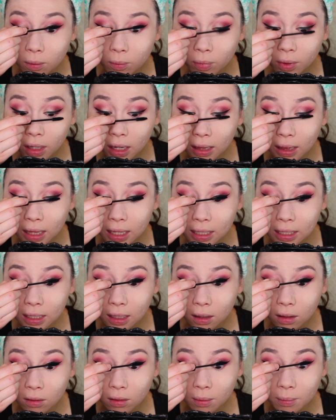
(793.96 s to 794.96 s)
But I like
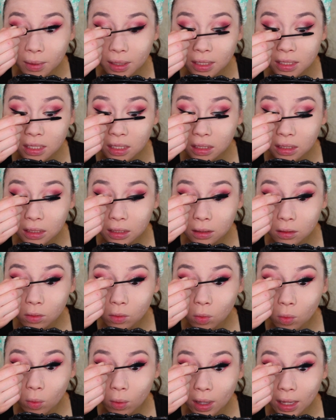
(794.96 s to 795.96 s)
how, I mean, it's a
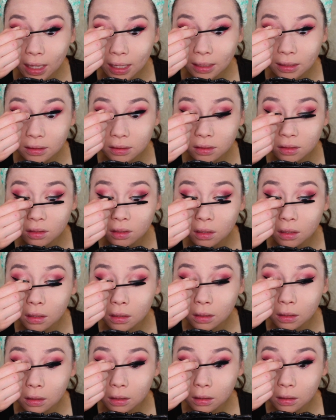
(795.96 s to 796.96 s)
little wet
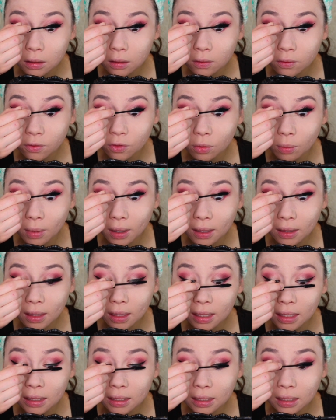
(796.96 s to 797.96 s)
for my
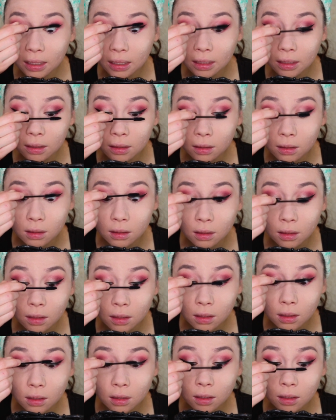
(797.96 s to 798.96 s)
liking.
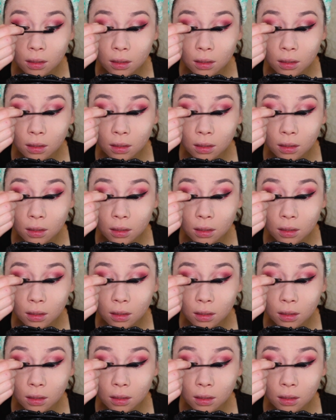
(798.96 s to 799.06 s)
Mean.